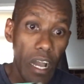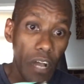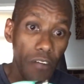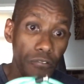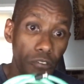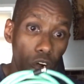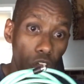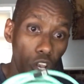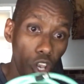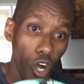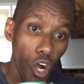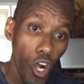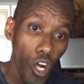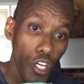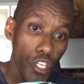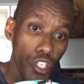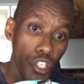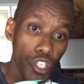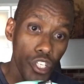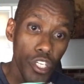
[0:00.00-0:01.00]
For
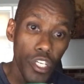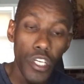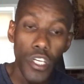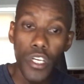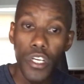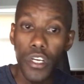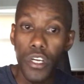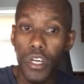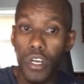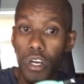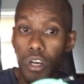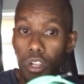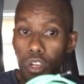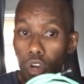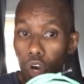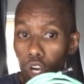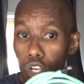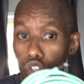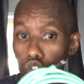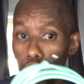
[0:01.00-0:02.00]
large
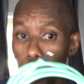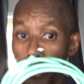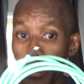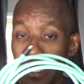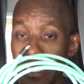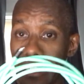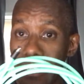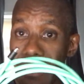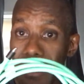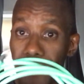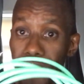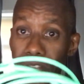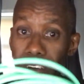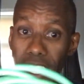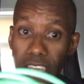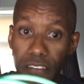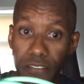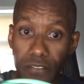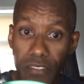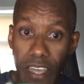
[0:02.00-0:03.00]
rope is
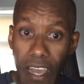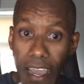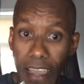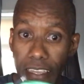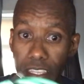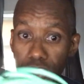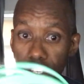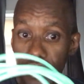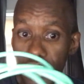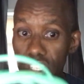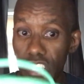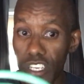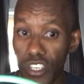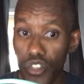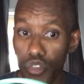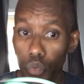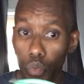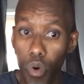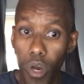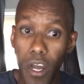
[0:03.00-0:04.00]
5'9" to
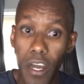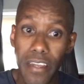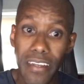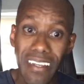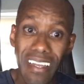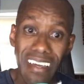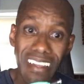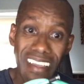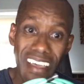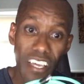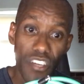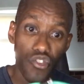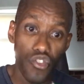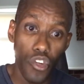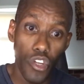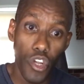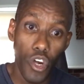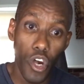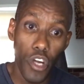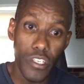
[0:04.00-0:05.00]
6'1", and extra
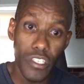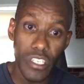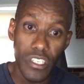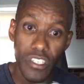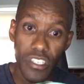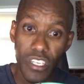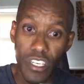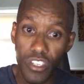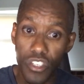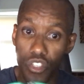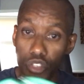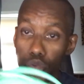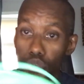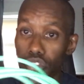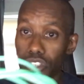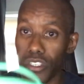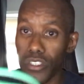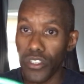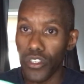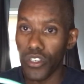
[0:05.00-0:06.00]
large is
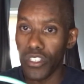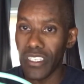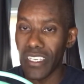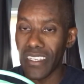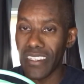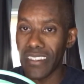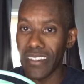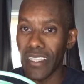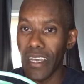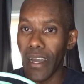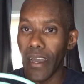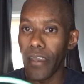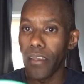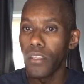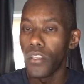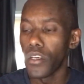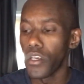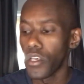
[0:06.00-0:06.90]
6'2" to 6'9".